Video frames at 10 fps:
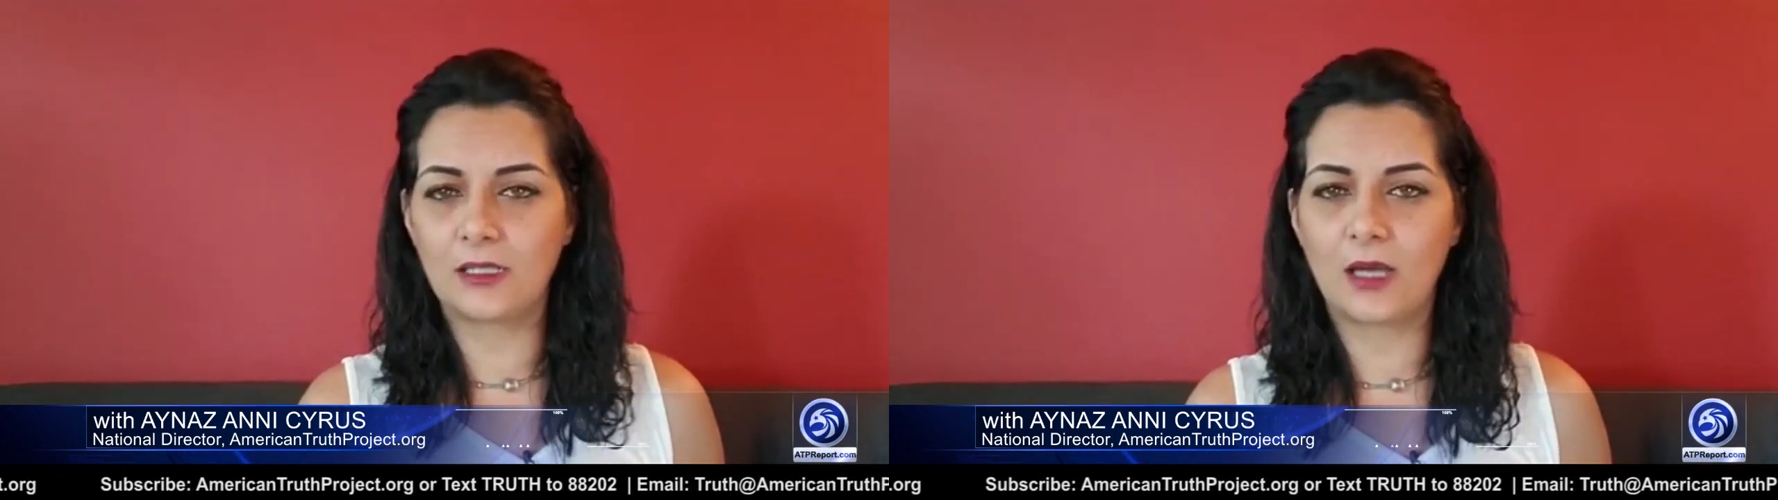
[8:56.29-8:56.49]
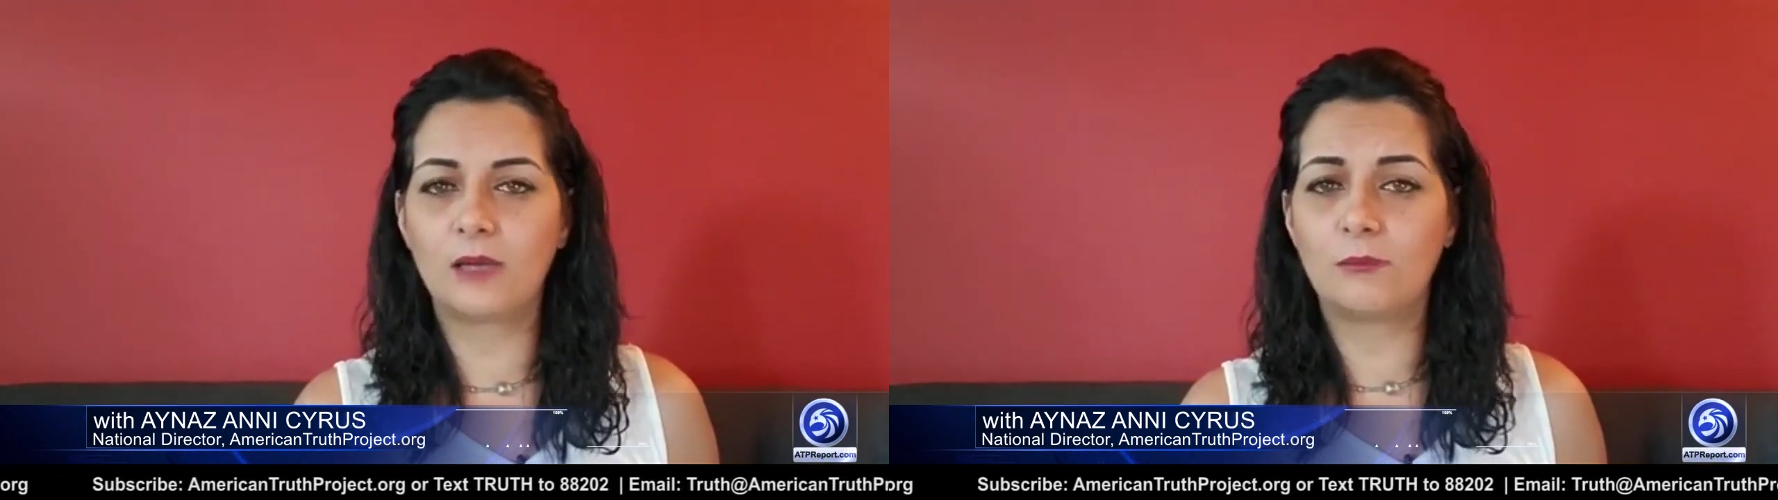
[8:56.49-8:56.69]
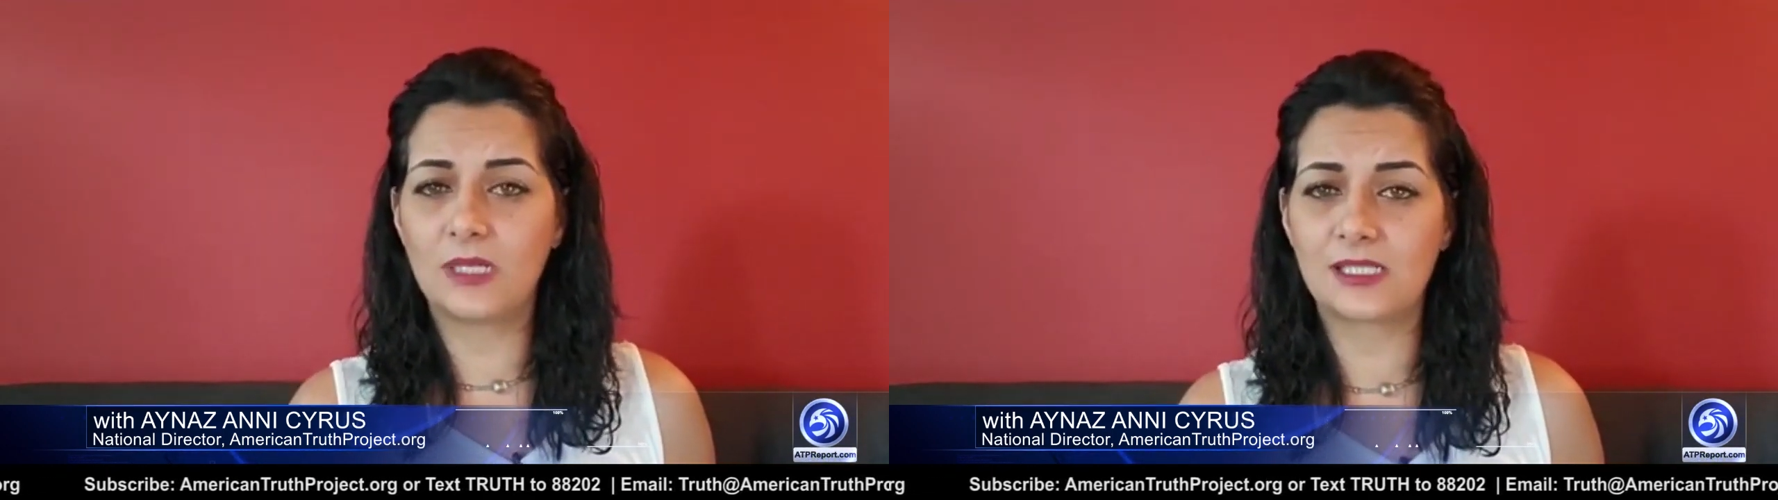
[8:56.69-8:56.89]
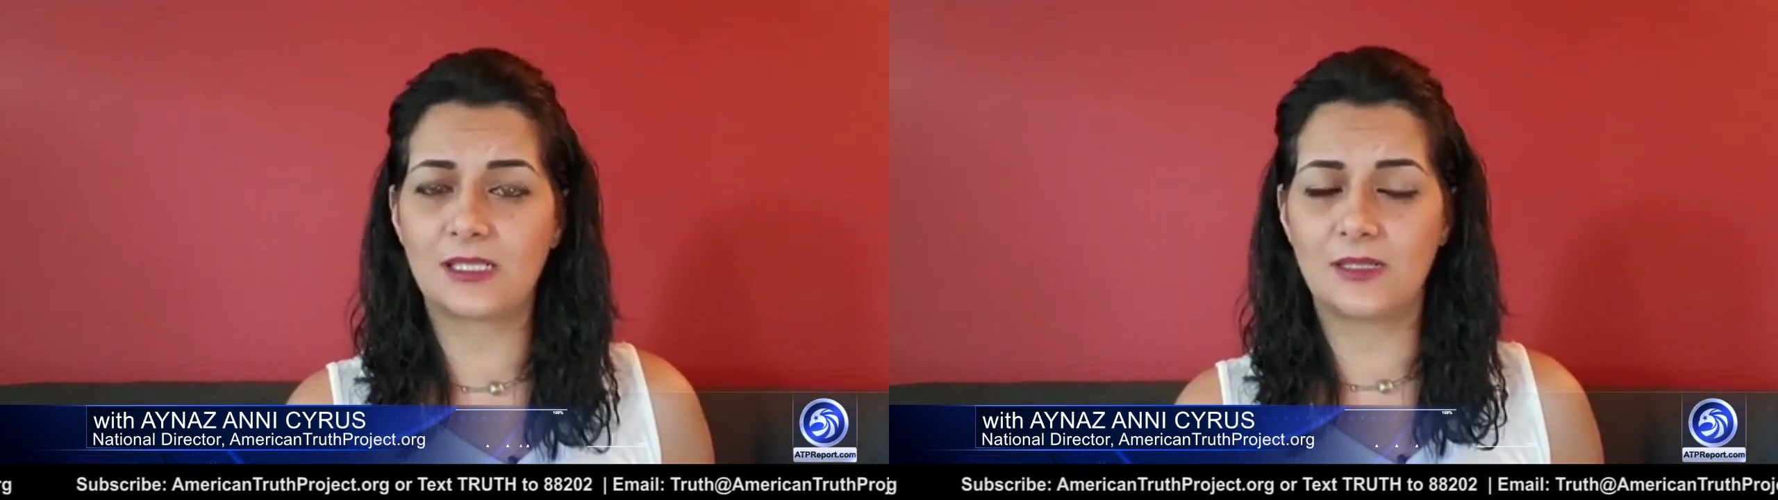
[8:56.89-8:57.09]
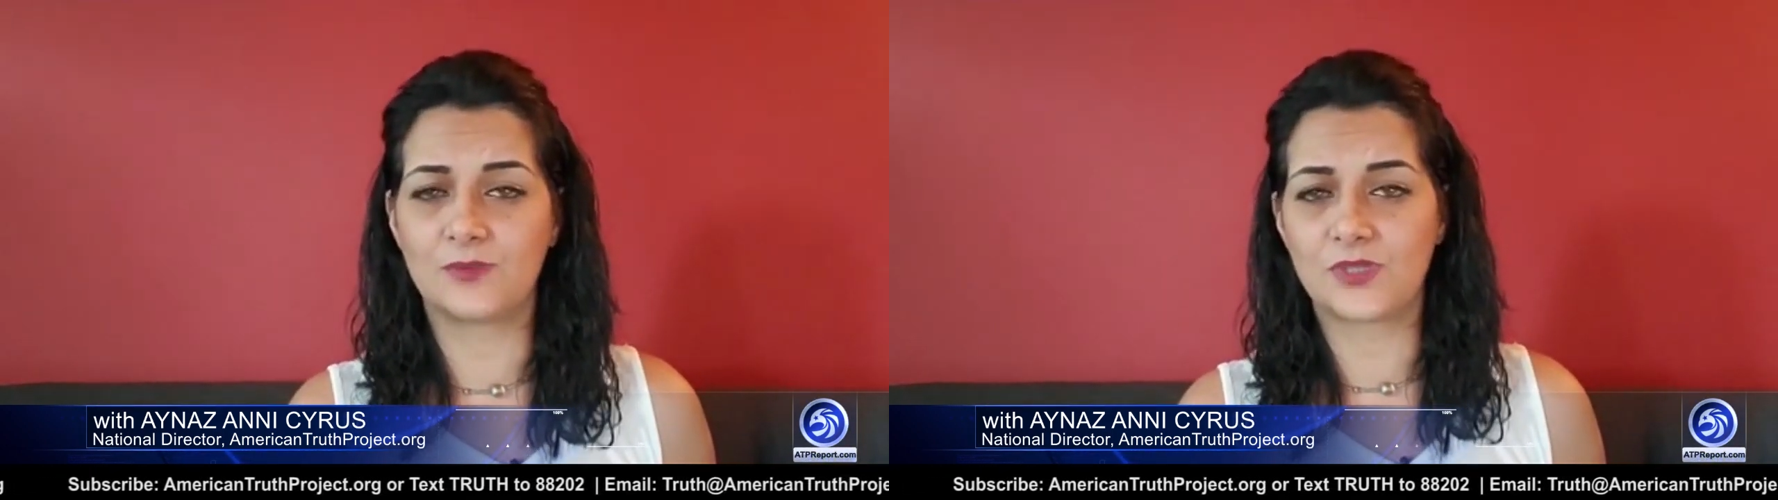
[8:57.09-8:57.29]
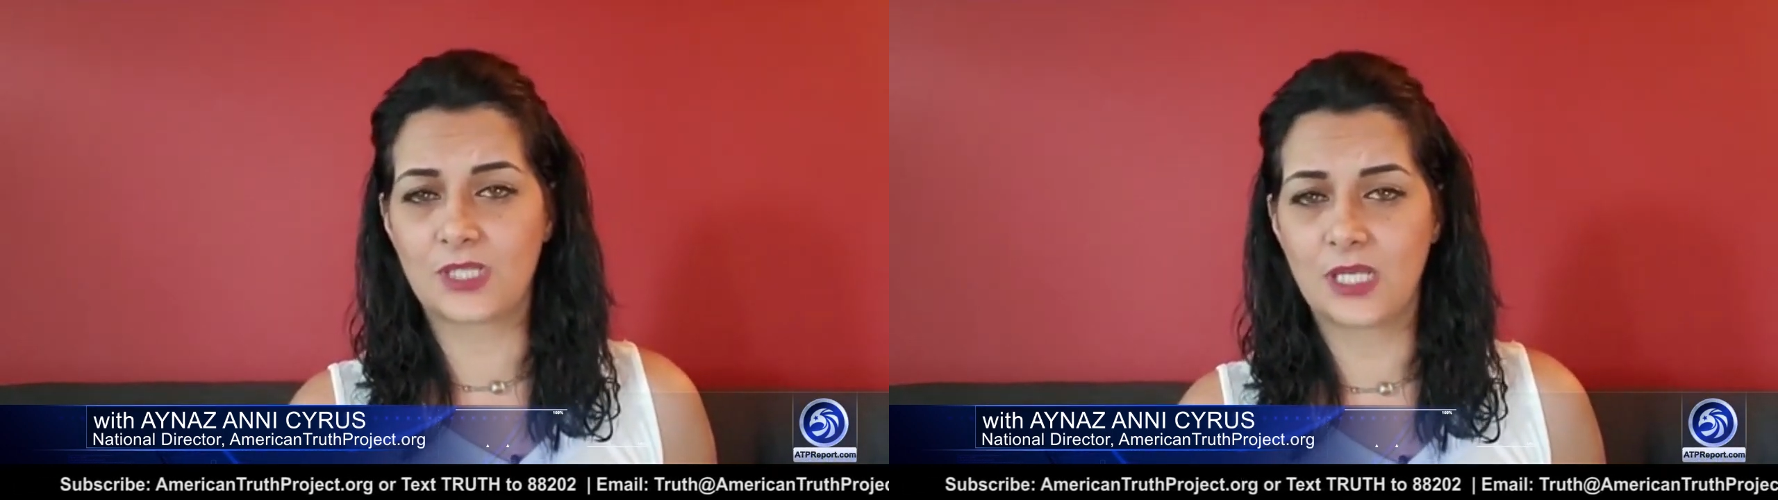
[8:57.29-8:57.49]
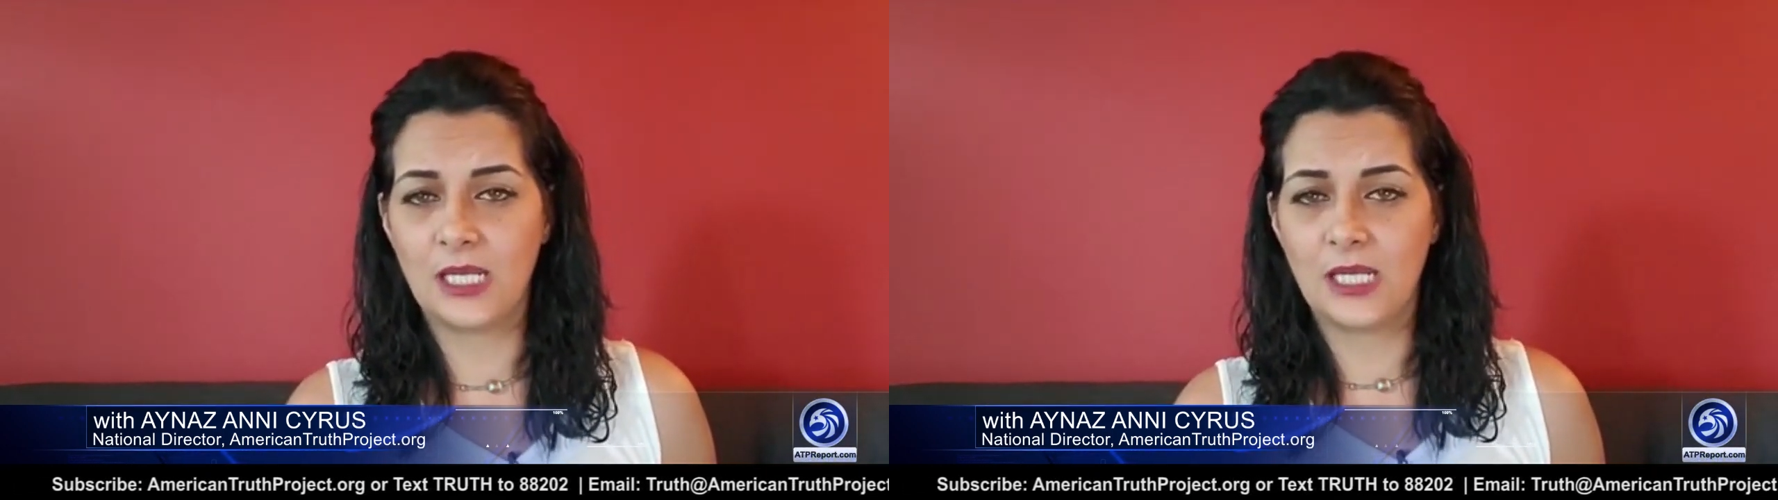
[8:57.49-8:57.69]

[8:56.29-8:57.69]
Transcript: non-Muslims